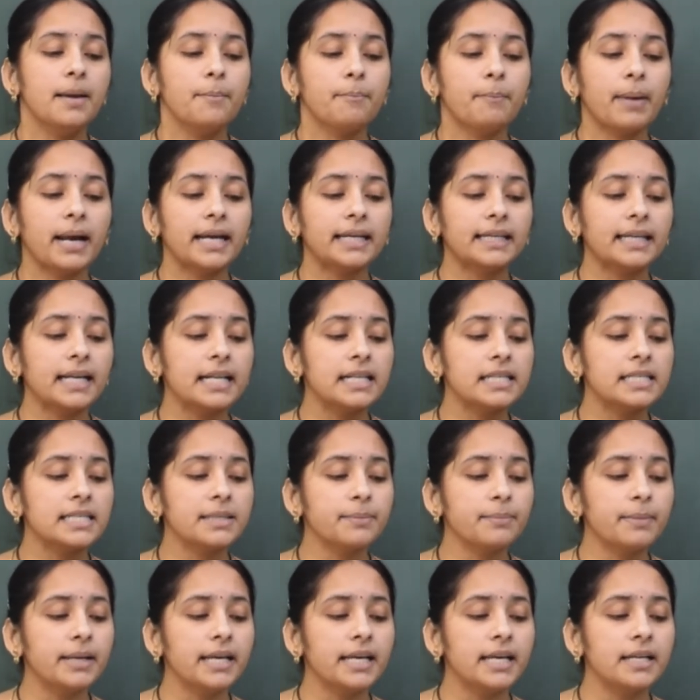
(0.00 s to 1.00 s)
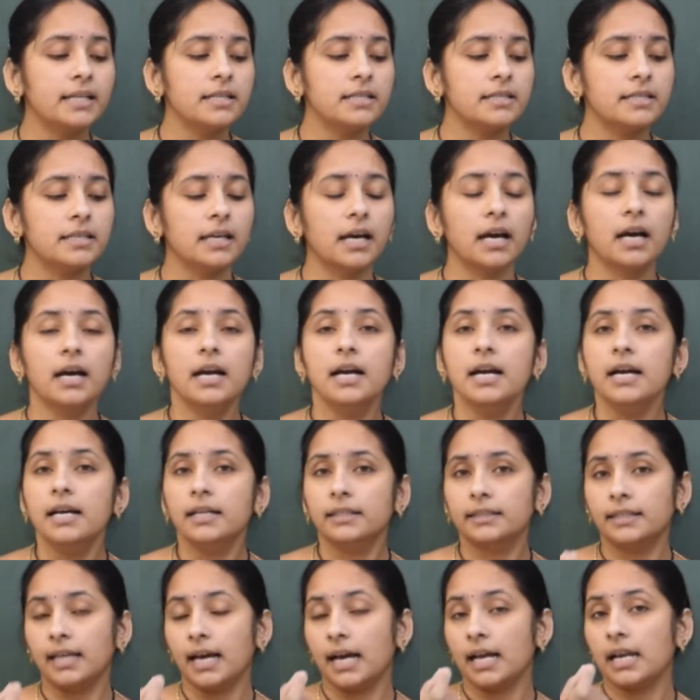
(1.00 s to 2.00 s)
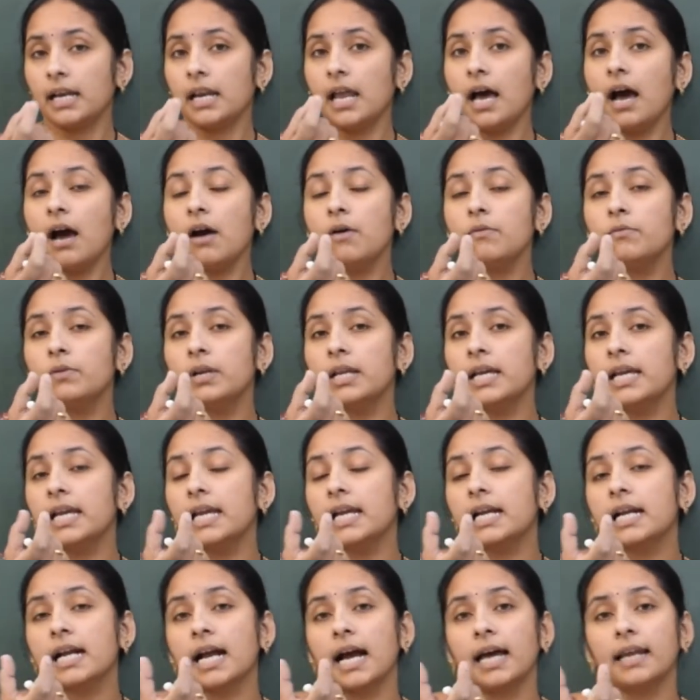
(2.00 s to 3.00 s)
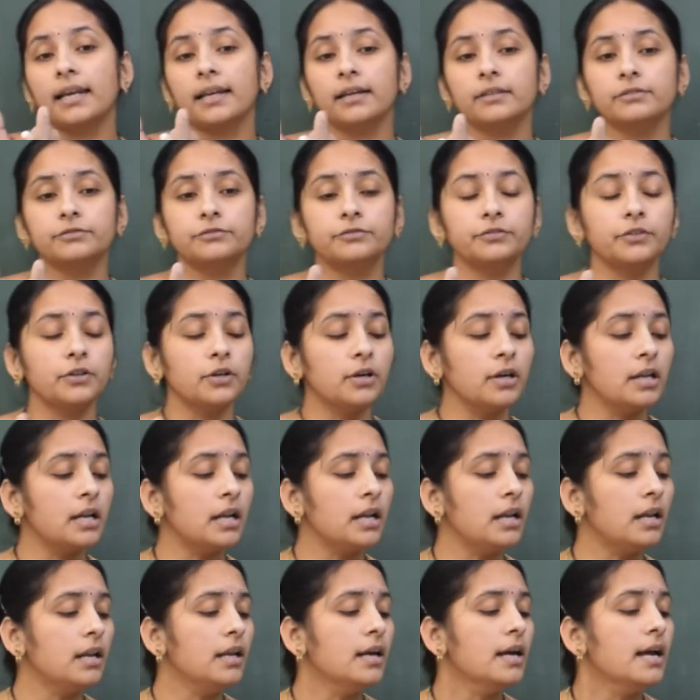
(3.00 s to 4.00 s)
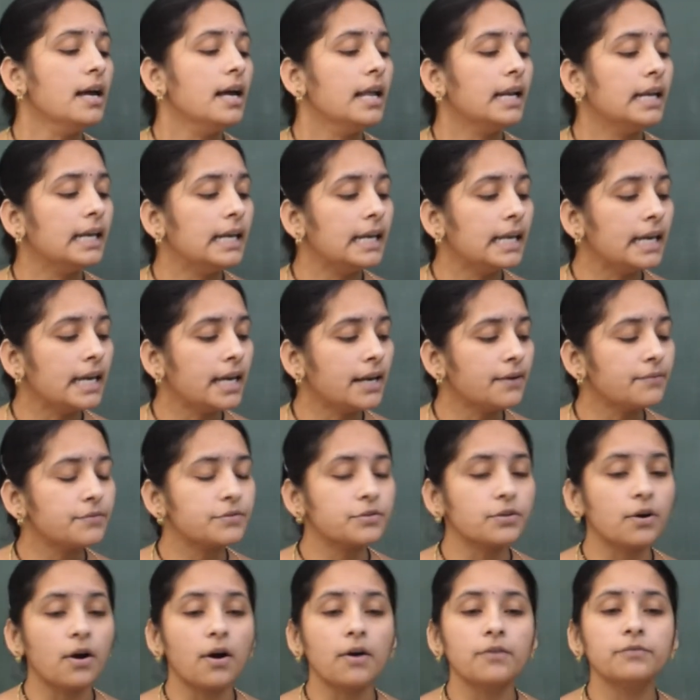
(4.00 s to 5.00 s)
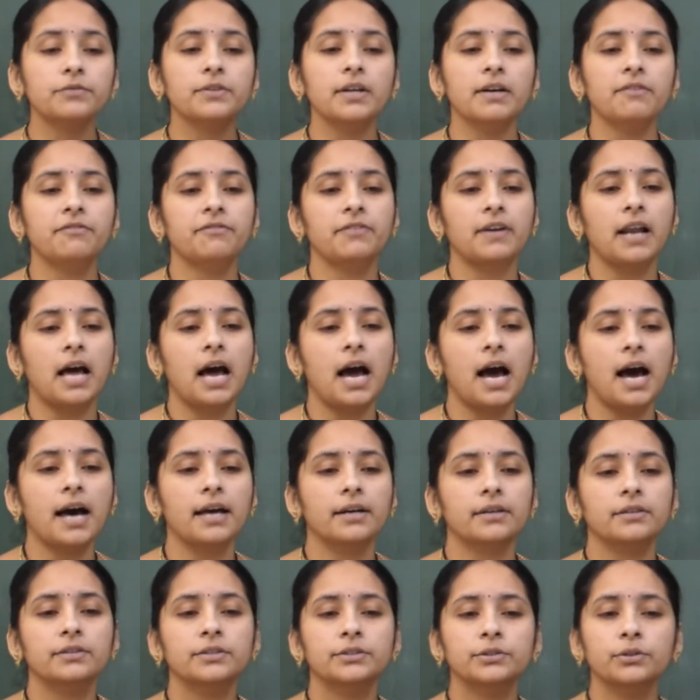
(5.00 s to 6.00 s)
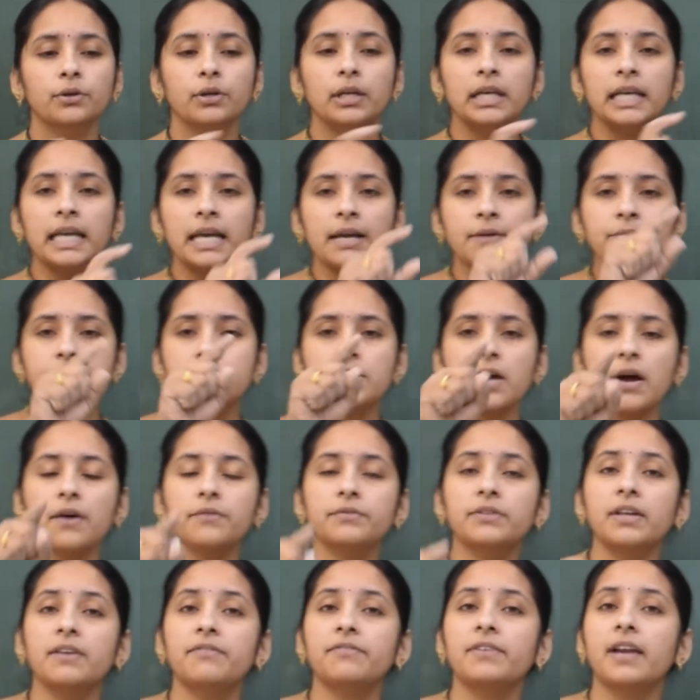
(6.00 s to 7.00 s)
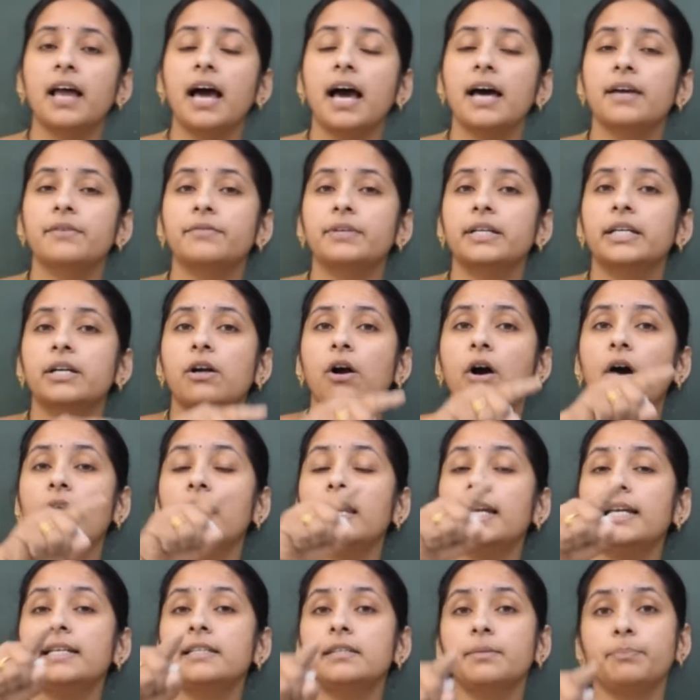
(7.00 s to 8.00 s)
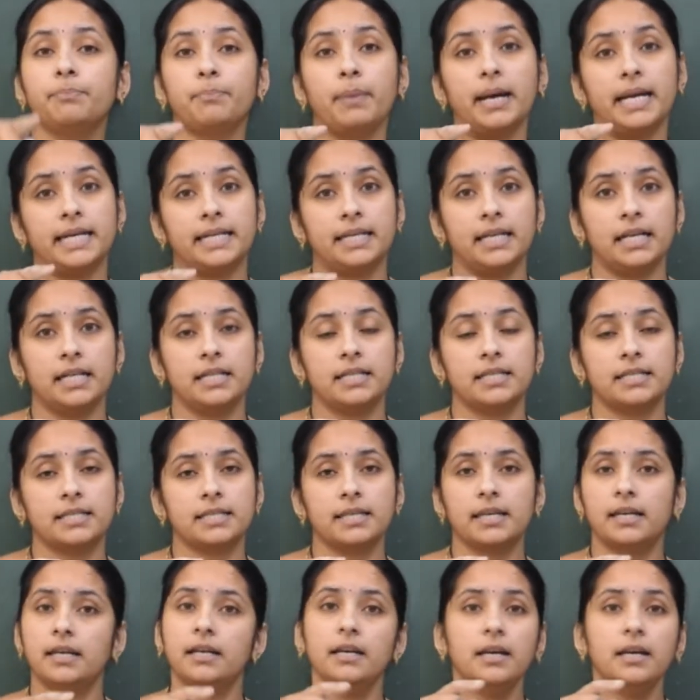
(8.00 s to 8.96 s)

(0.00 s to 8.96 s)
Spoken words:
Petals means the lovely colorful leaves of the flower. So leaves of the flower we call it petals.